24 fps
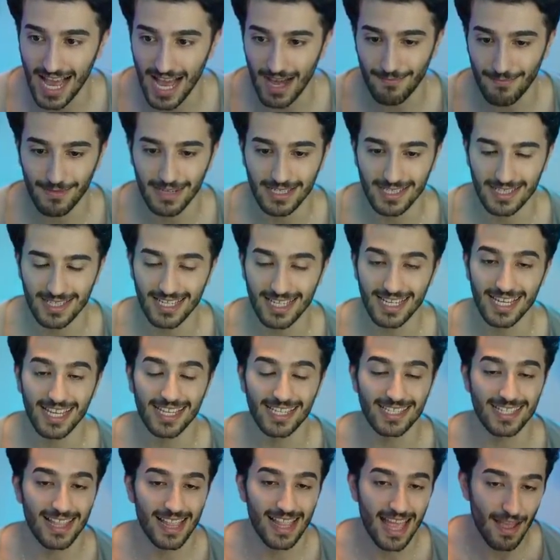obviously
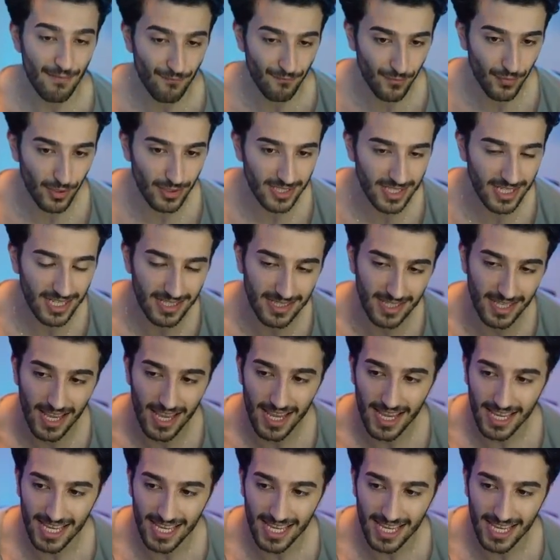is left-footed.